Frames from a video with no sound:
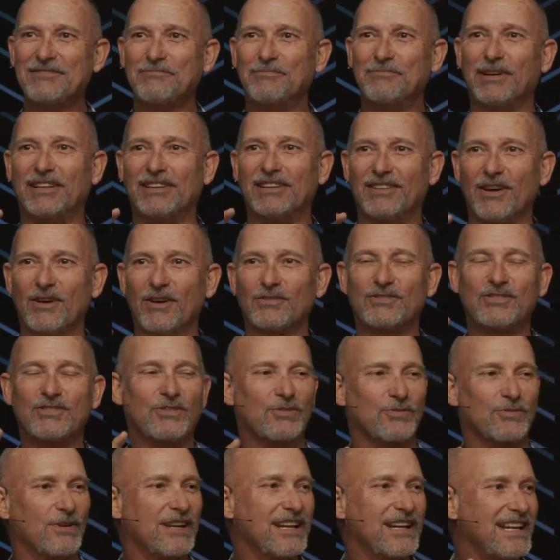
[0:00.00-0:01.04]
But those
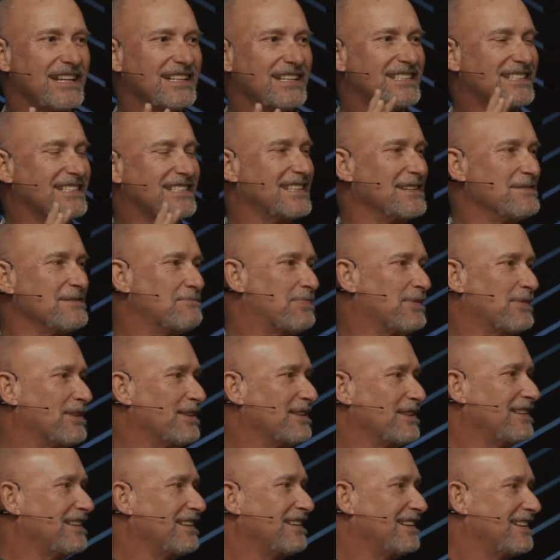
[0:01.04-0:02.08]
three
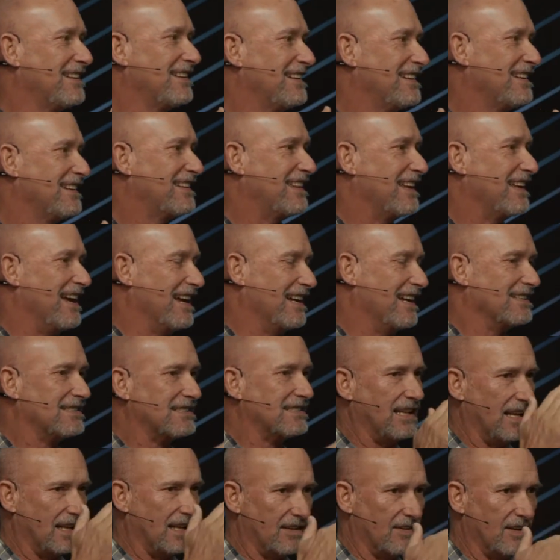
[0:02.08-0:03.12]
simple things
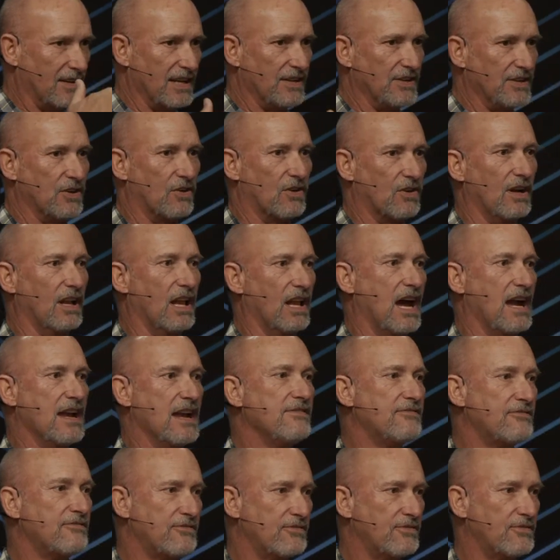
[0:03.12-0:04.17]
that are in your
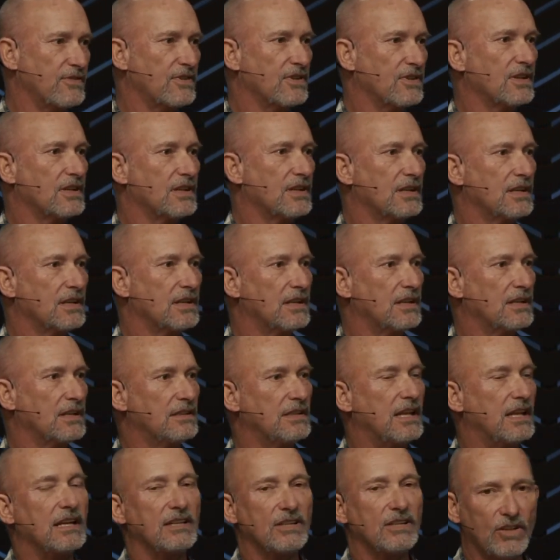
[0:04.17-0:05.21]
life
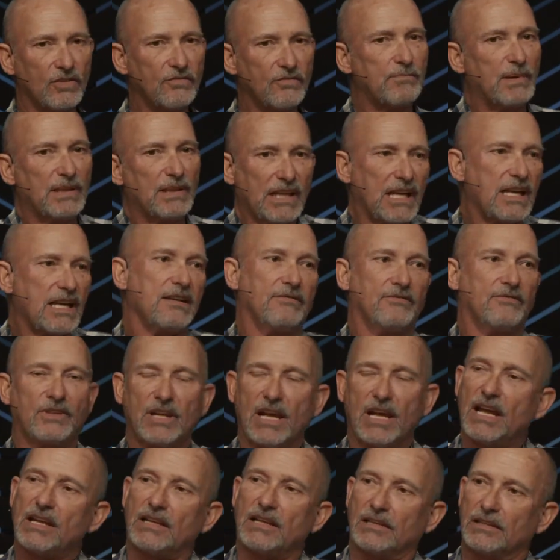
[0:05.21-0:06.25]
that you've believed.
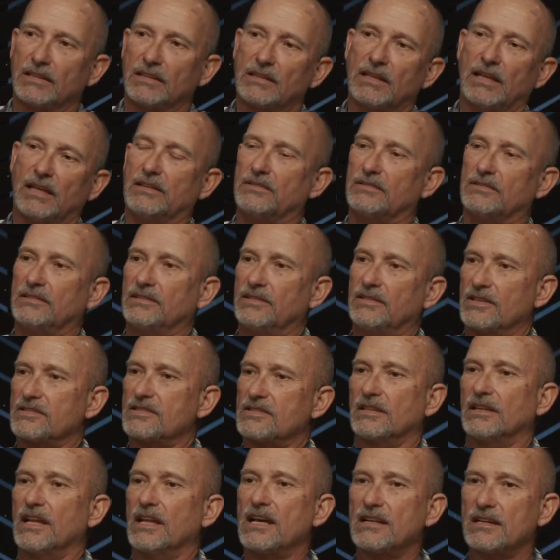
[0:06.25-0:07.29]
Hey, there's
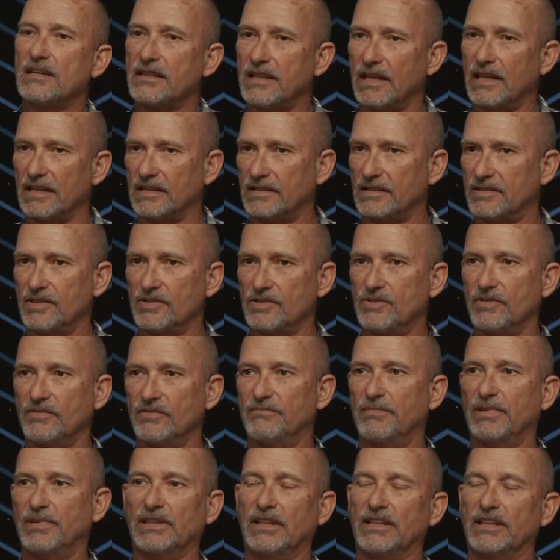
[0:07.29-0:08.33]
a lot of things that
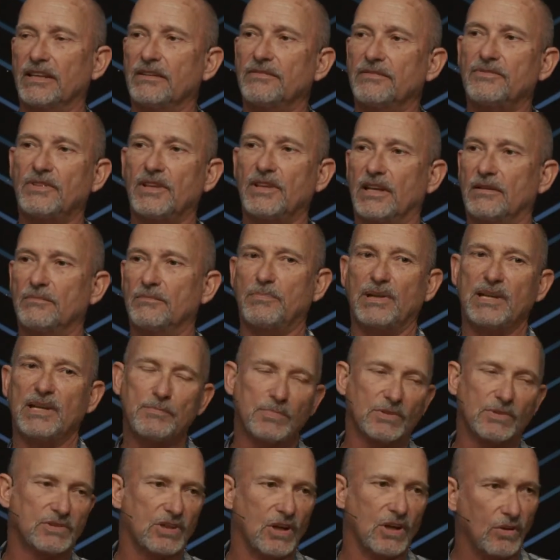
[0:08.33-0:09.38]
you've believed that
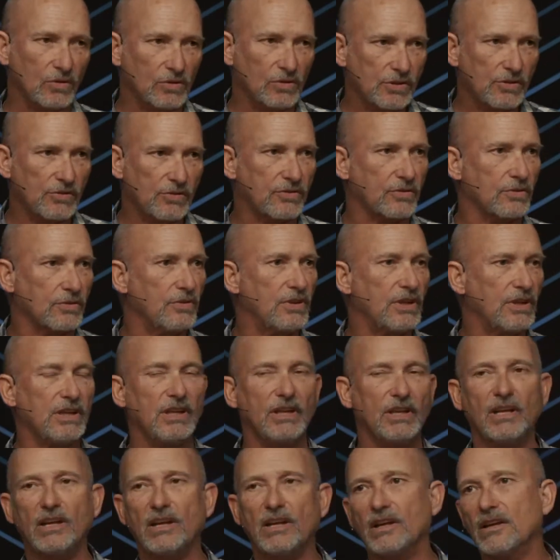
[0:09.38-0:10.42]
people told you through the
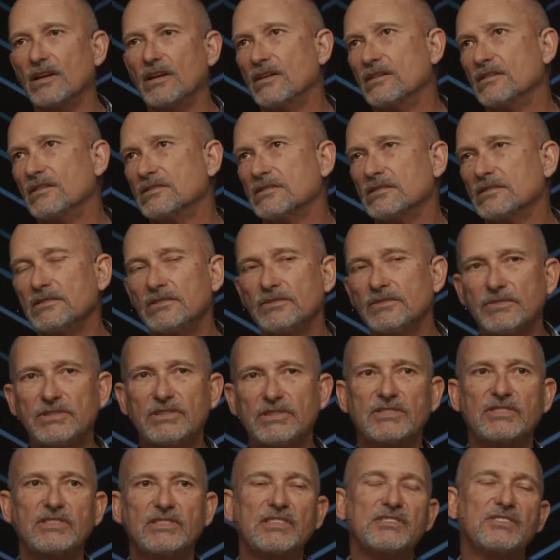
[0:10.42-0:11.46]
years and you
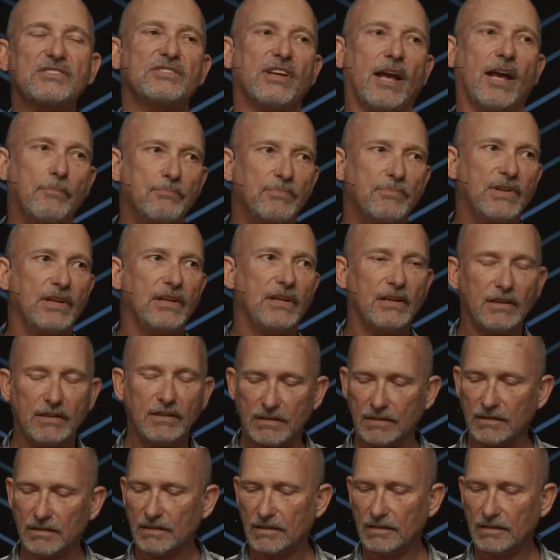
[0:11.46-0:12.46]
just accepted.